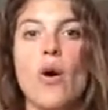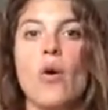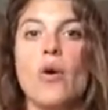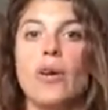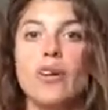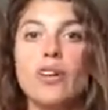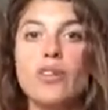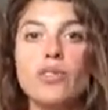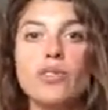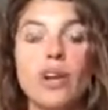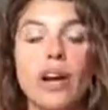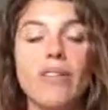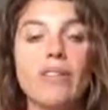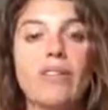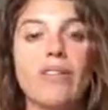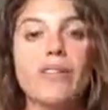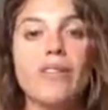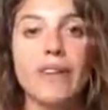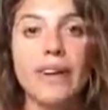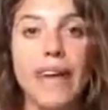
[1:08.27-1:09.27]
Or are you
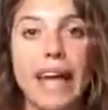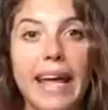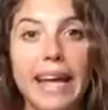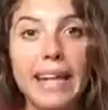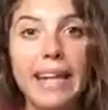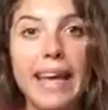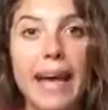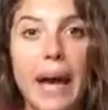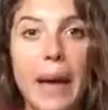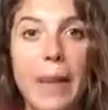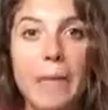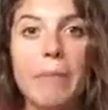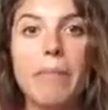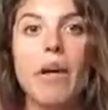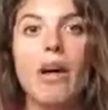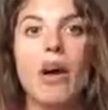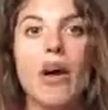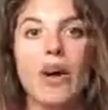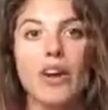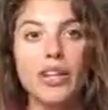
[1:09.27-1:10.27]
driving for
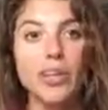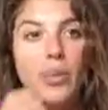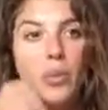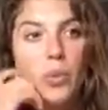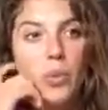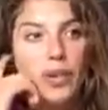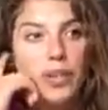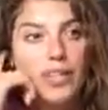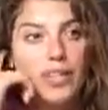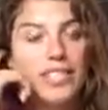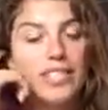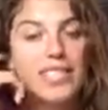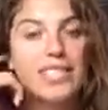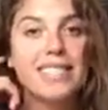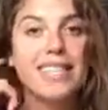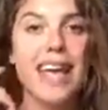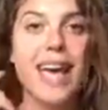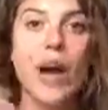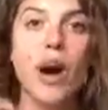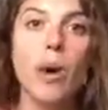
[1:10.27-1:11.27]
income? Are you wanting to
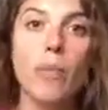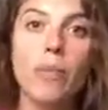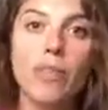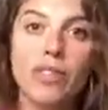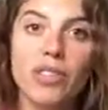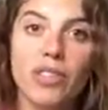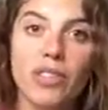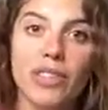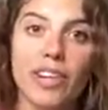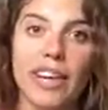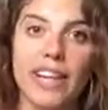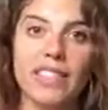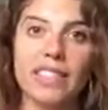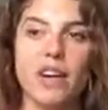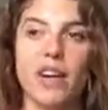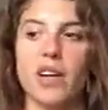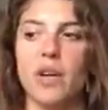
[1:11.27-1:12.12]
stay home with your kids?